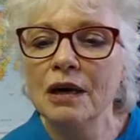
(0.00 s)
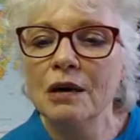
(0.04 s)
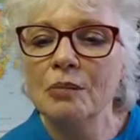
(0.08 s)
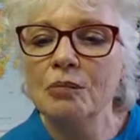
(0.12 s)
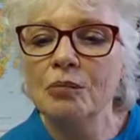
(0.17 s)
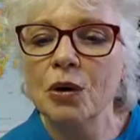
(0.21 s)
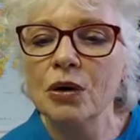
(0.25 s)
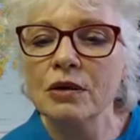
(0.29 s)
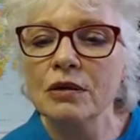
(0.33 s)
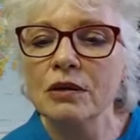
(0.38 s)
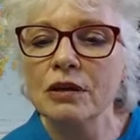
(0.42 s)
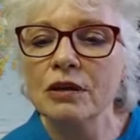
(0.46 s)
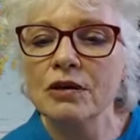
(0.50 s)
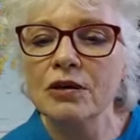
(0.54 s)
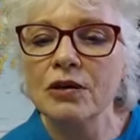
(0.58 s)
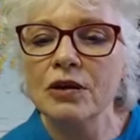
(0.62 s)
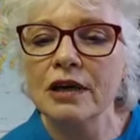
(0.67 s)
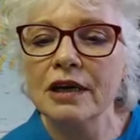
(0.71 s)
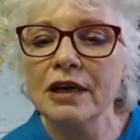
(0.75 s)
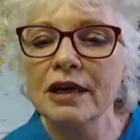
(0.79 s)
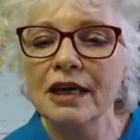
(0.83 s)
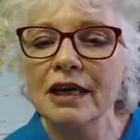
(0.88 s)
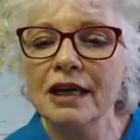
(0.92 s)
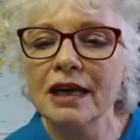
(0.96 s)
Portland,
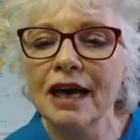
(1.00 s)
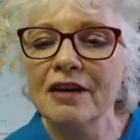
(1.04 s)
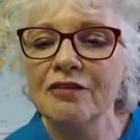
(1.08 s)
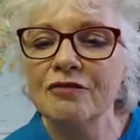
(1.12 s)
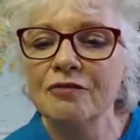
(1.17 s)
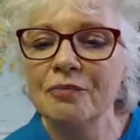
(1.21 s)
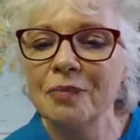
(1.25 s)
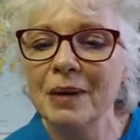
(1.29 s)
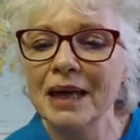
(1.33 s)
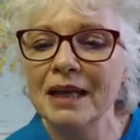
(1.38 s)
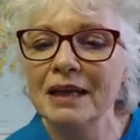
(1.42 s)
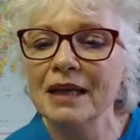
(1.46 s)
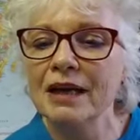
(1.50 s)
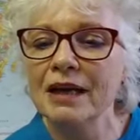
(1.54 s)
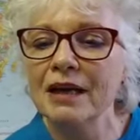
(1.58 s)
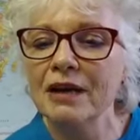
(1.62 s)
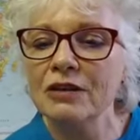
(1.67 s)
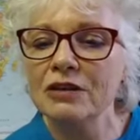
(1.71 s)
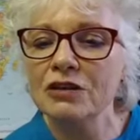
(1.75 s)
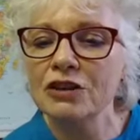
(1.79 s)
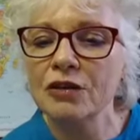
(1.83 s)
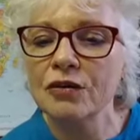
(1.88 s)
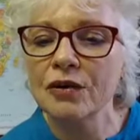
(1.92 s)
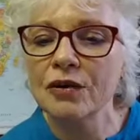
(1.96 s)
Oregon. I've been there.
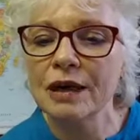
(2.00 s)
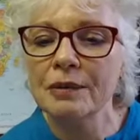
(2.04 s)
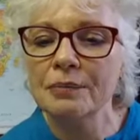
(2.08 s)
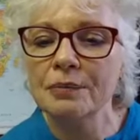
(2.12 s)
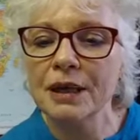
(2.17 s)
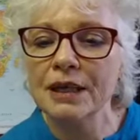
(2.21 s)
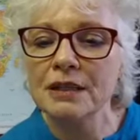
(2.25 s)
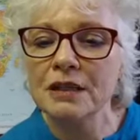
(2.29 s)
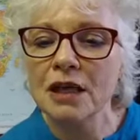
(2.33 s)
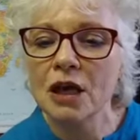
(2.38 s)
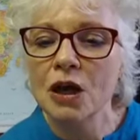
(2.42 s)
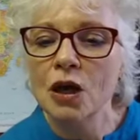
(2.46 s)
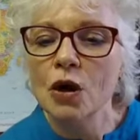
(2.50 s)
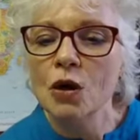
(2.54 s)
It's a great place.